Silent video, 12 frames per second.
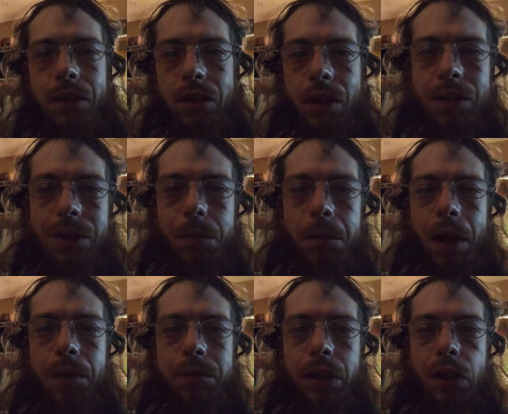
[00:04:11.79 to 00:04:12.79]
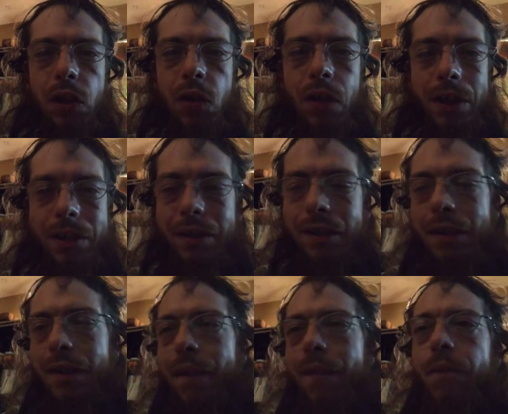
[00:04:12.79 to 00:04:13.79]
just to be able to do it.
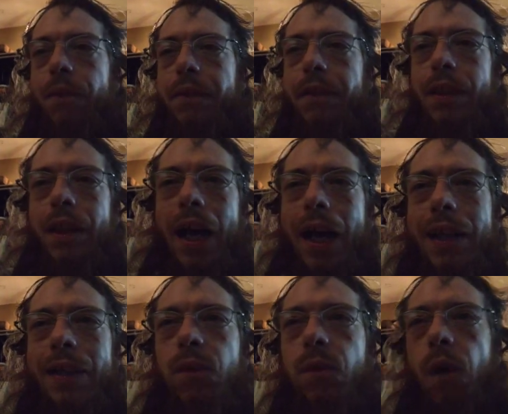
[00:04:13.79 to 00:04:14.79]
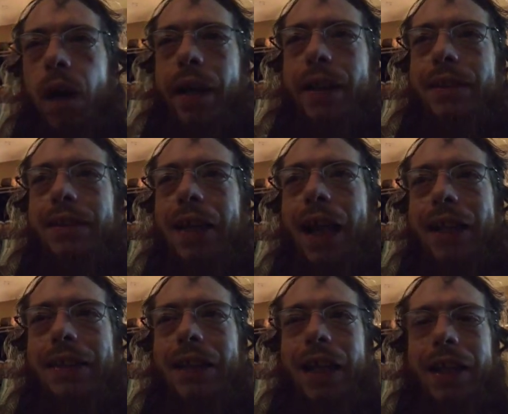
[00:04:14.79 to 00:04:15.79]
That is fucking
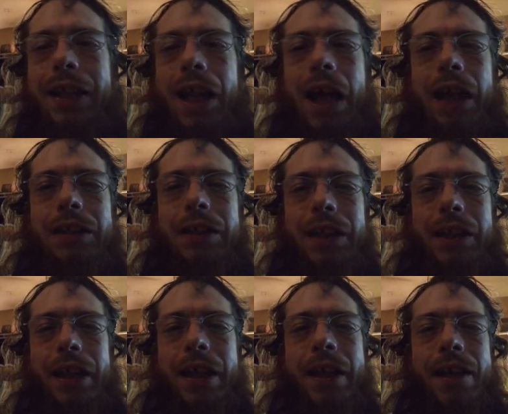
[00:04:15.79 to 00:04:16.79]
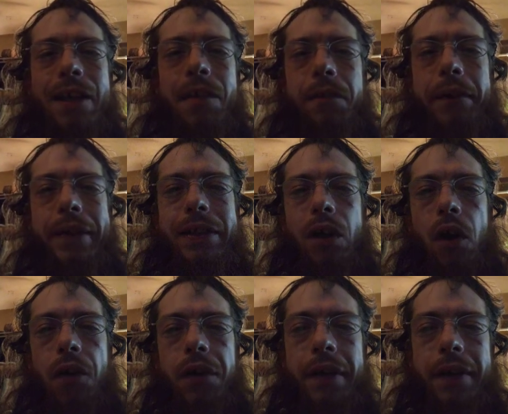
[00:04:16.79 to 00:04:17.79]
technologically
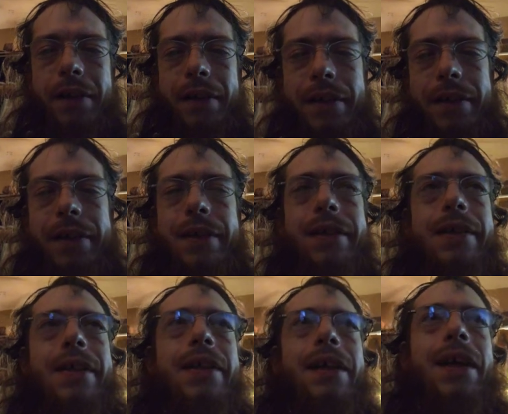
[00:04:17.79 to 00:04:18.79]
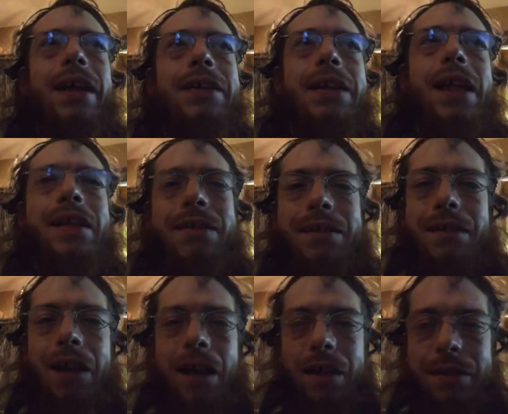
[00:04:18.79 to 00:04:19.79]
retarded. And that
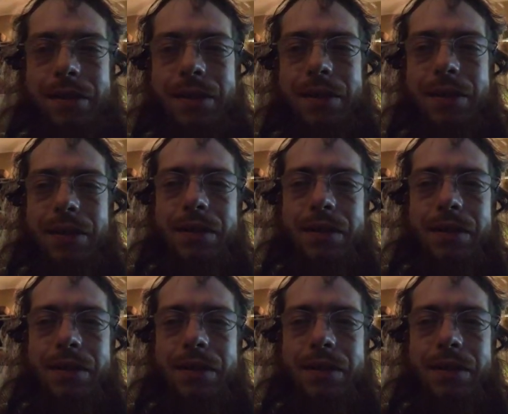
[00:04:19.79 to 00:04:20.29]
sucks.